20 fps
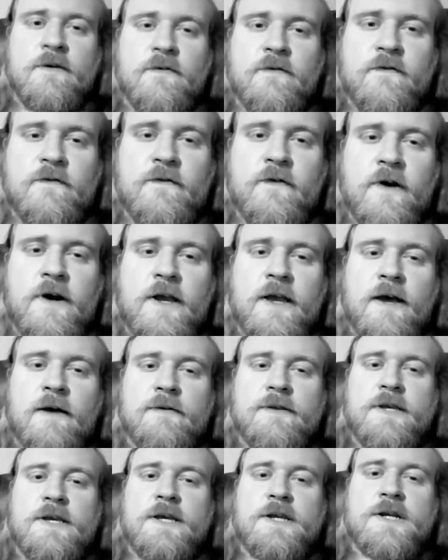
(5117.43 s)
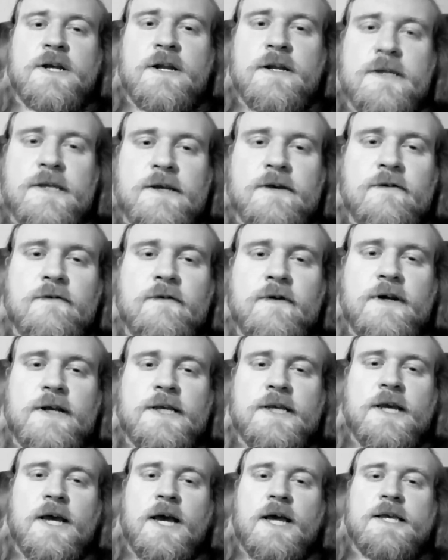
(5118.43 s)
Funny how TJ doesn't
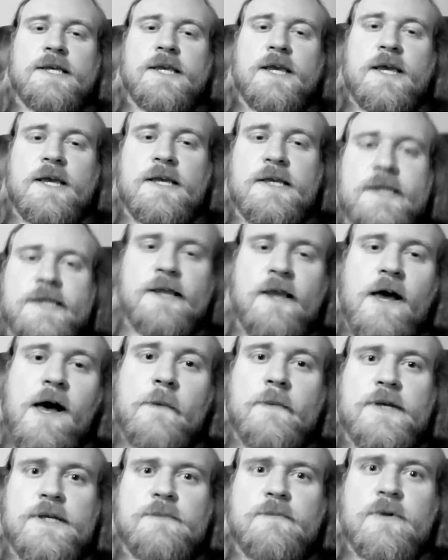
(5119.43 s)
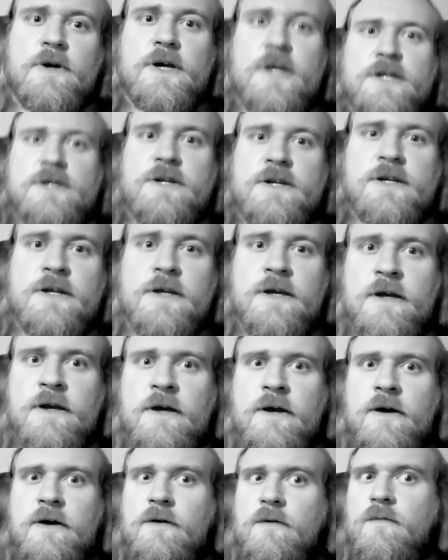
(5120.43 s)
criticize Islam as much.
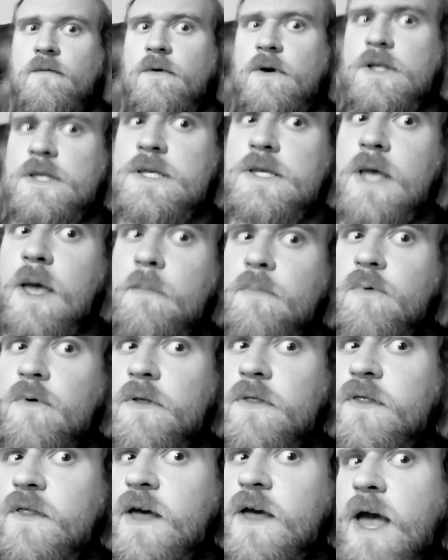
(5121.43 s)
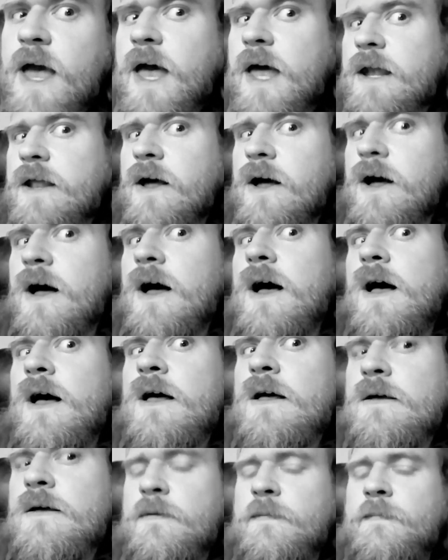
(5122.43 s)
What's up with that, huh?